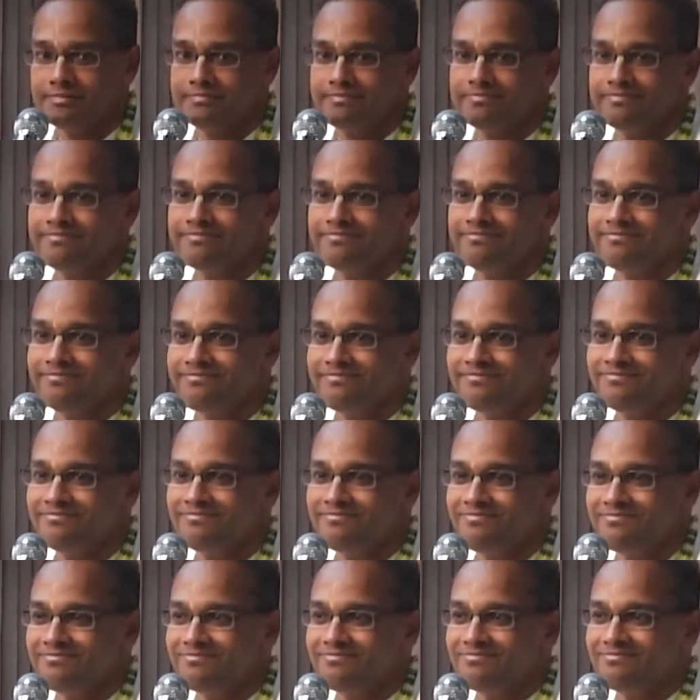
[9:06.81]

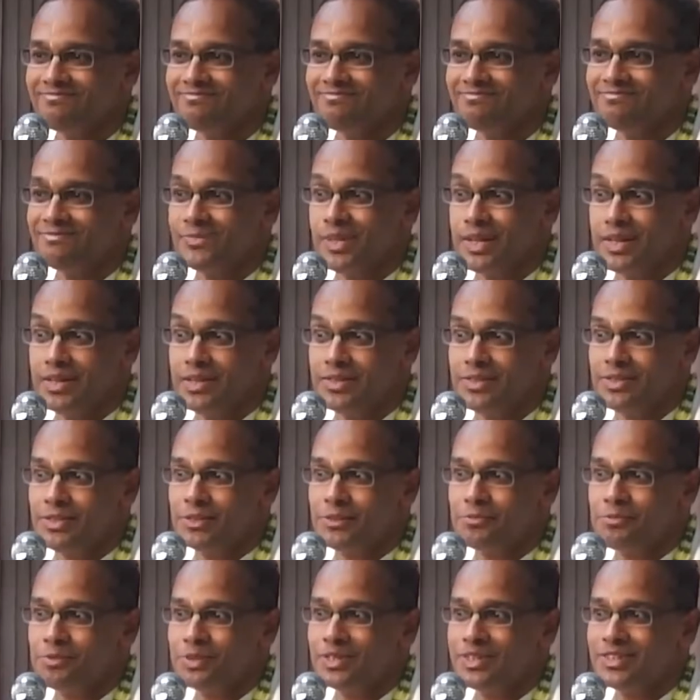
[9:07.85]
There is
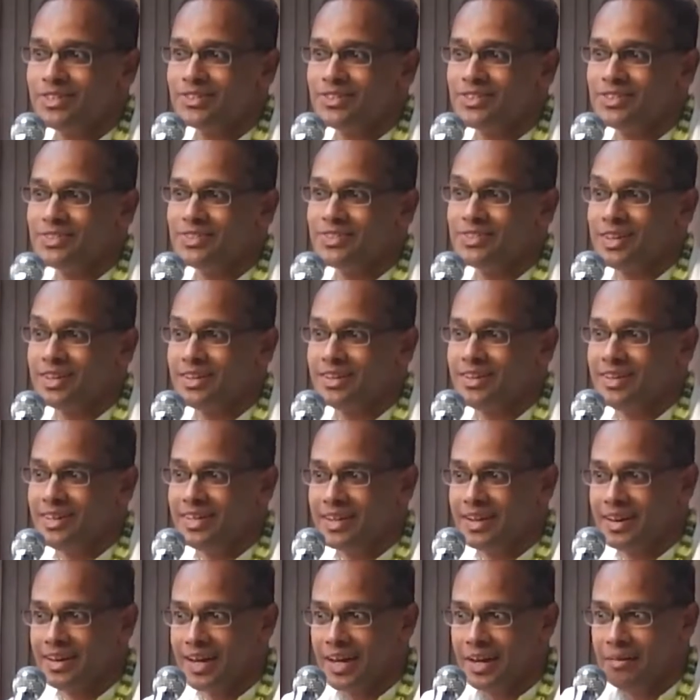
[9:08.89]
inspiration. Suddenly
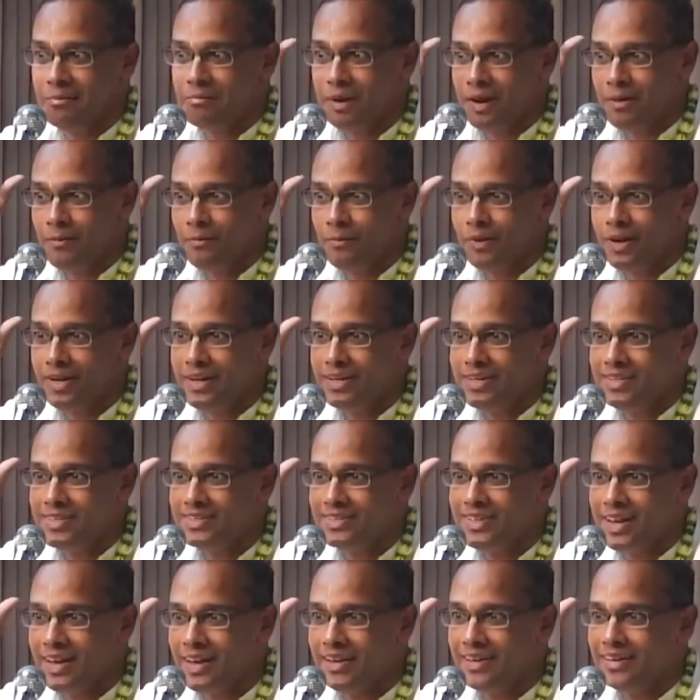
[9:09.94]
a light bulb went in
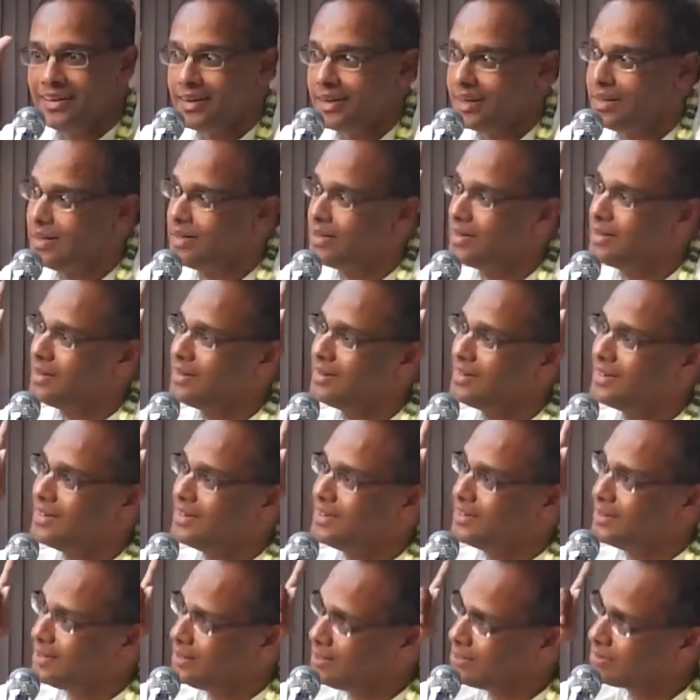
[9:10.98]
his head. Hey,
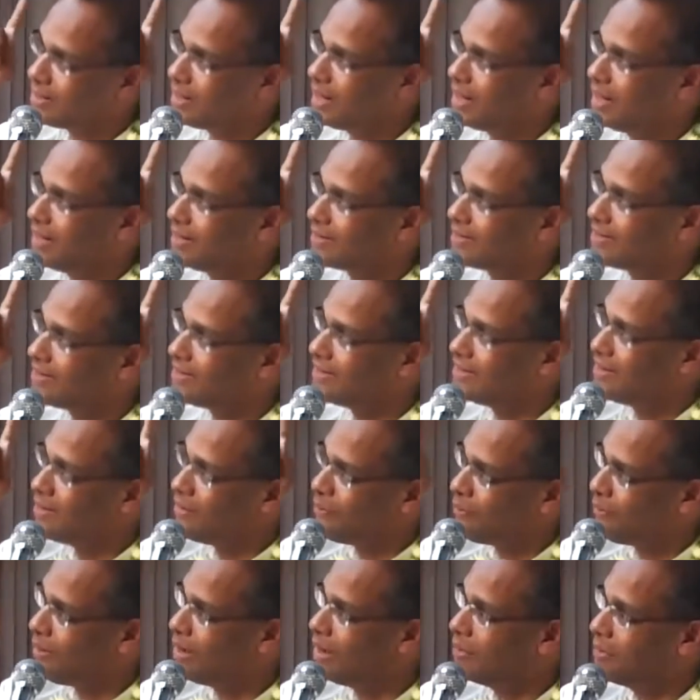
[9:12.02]
he's right.
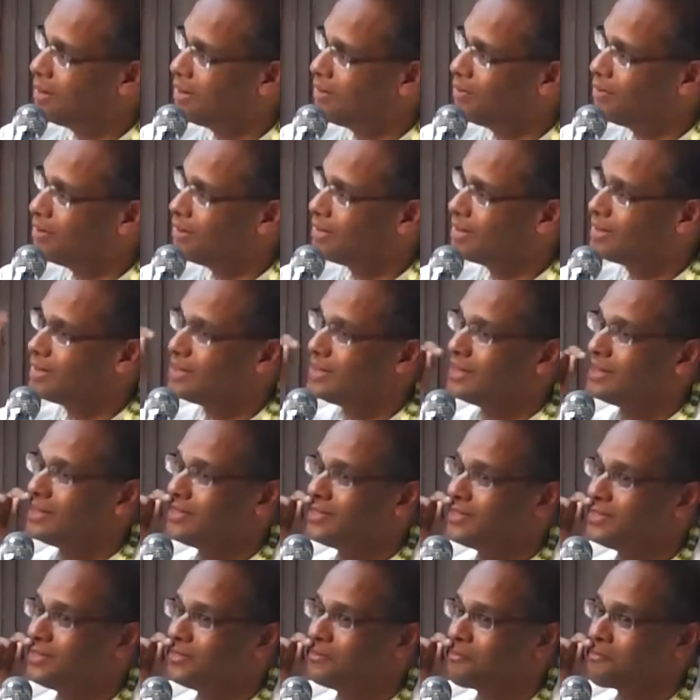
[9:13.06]
Why am I doing
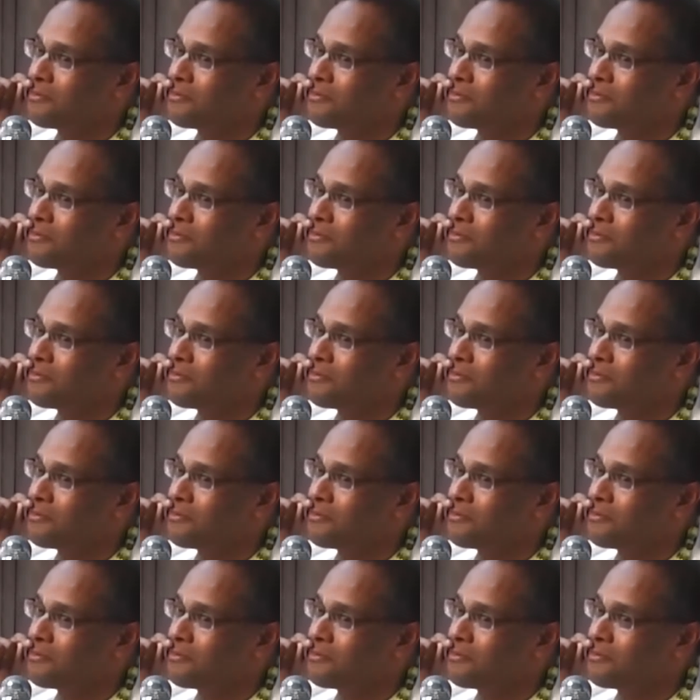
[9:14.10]
this?